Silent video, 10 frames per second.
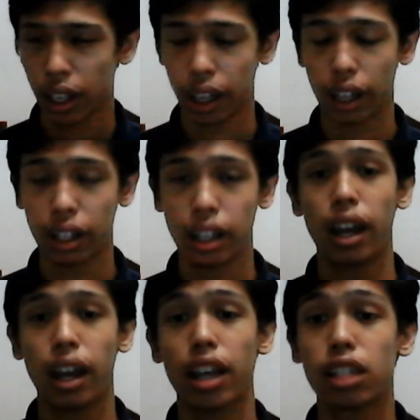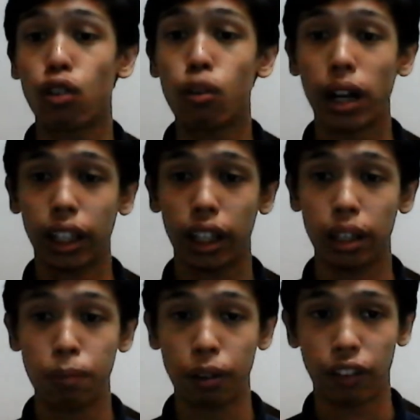And as for market
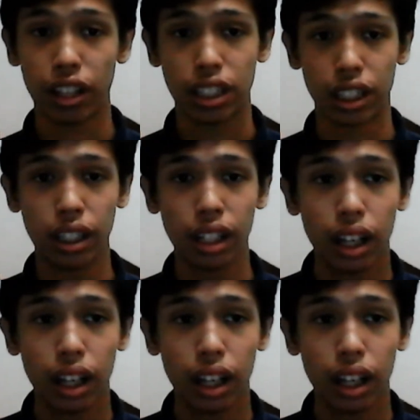imperfection,